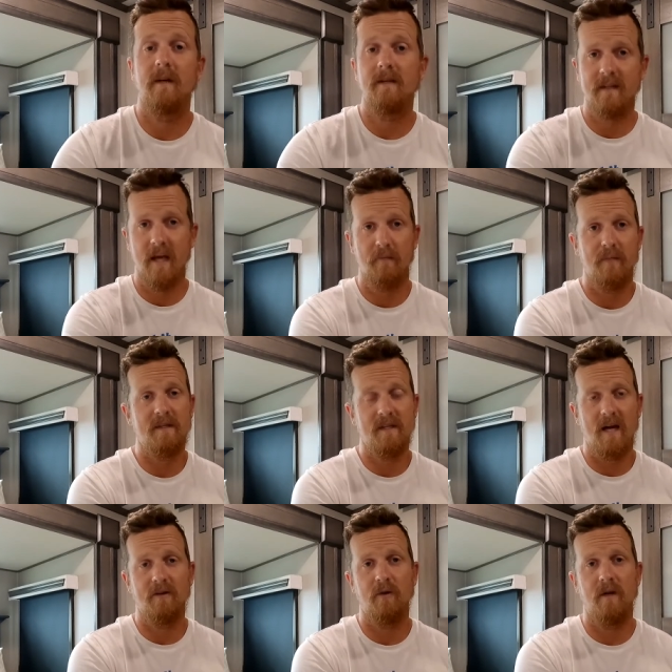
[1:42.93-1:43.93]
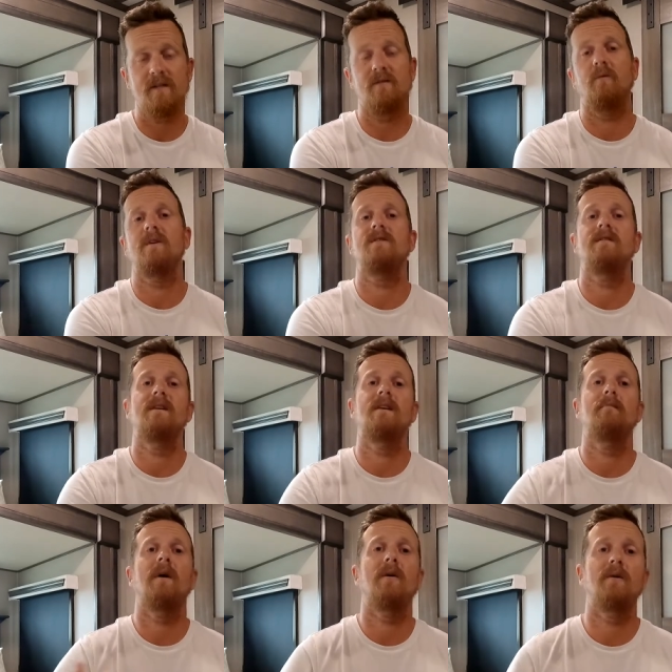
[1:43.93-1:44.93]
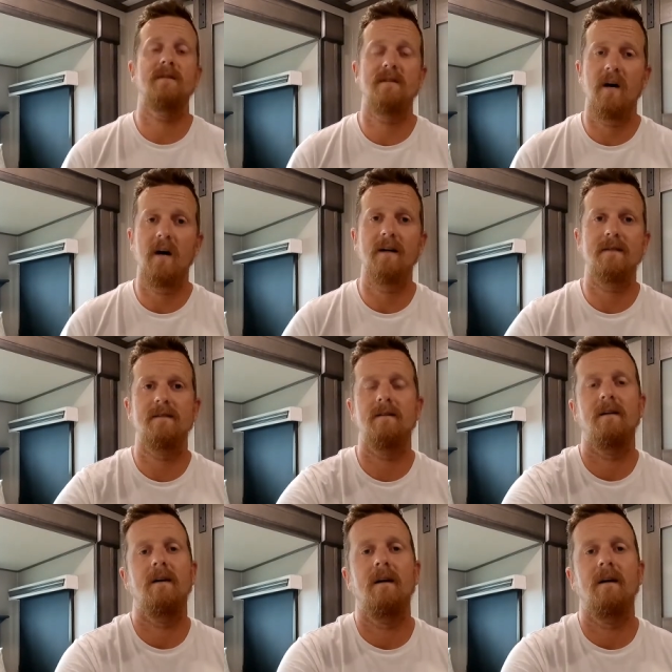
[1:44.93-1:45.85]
escapees address, which then mailed it to us.